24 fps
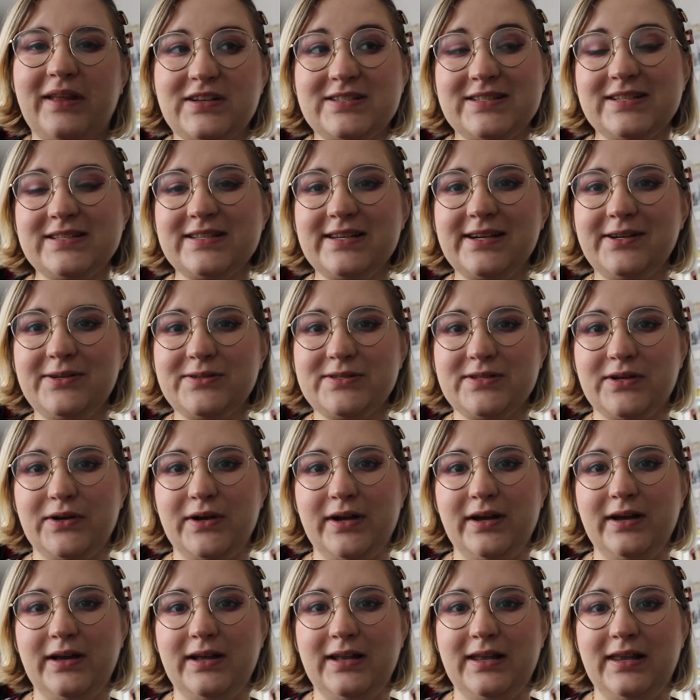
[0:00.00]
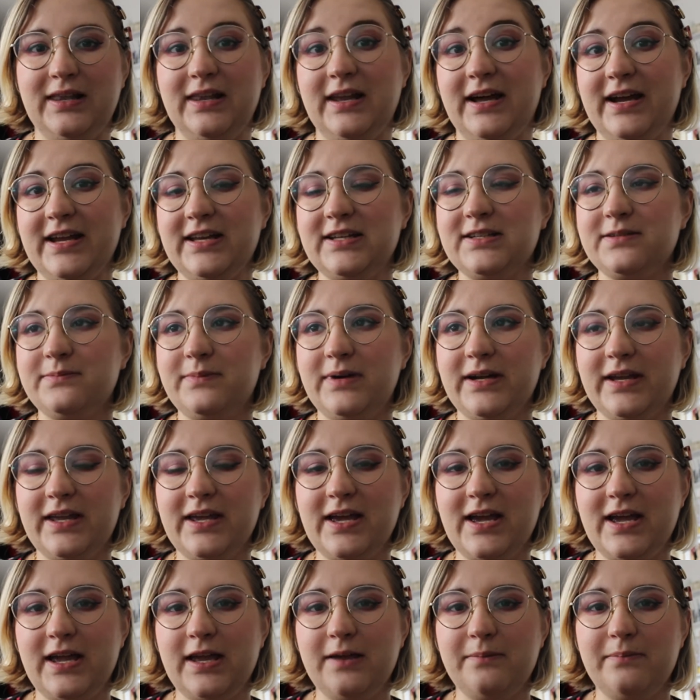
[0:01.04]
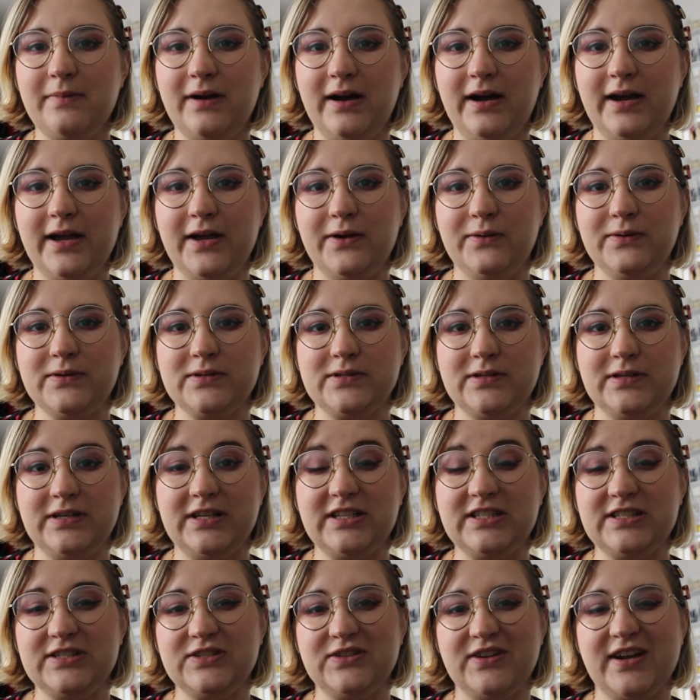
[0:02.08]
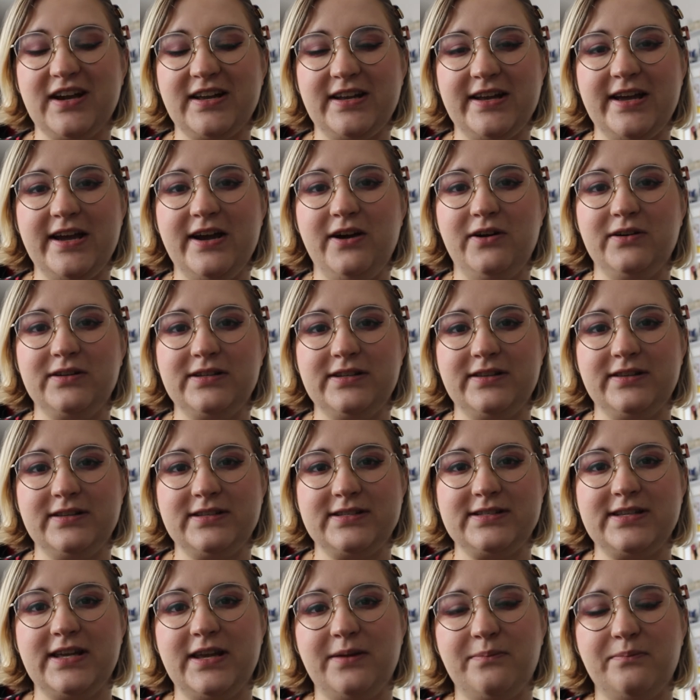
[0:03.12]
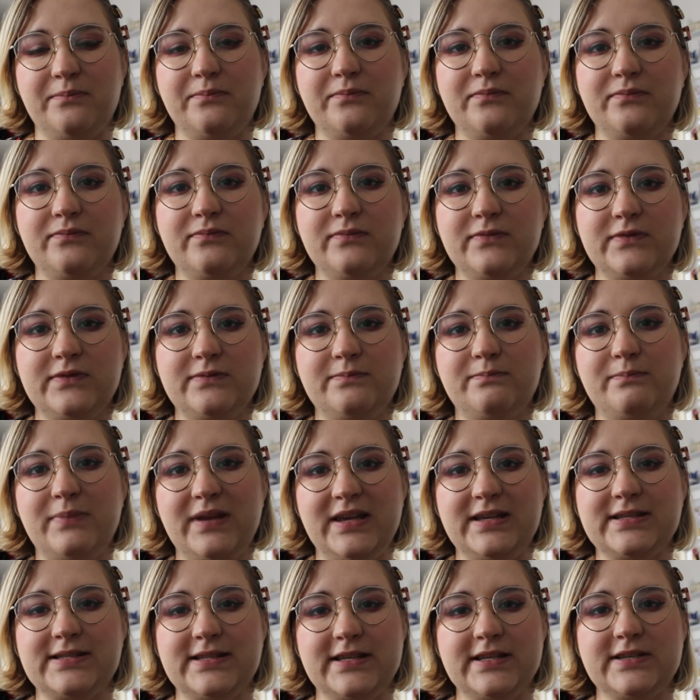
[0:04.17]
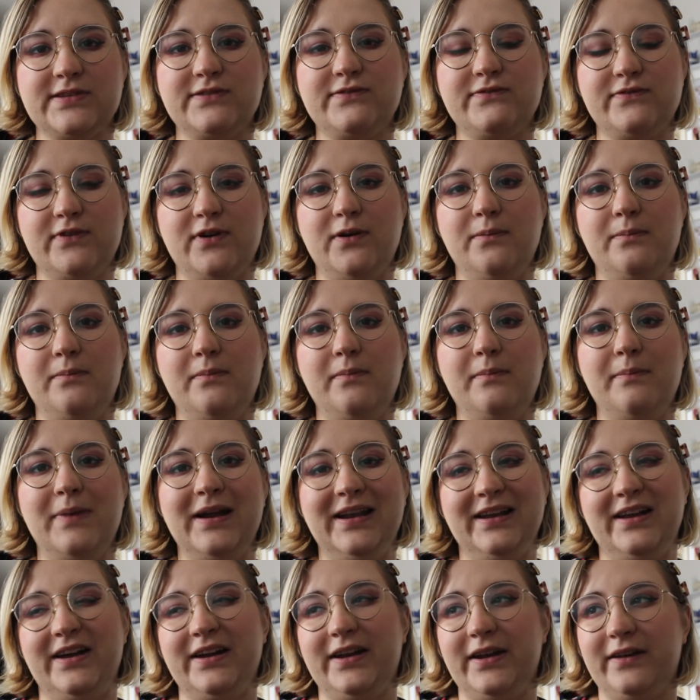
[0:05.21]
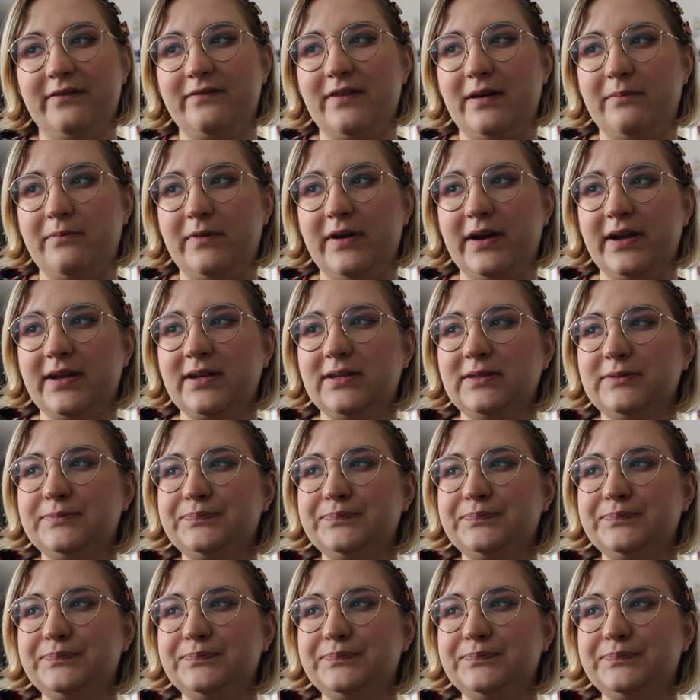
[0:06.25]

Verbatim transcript: Since I also lined my cape, I also needed to cut out the same pieces from my lining fabric.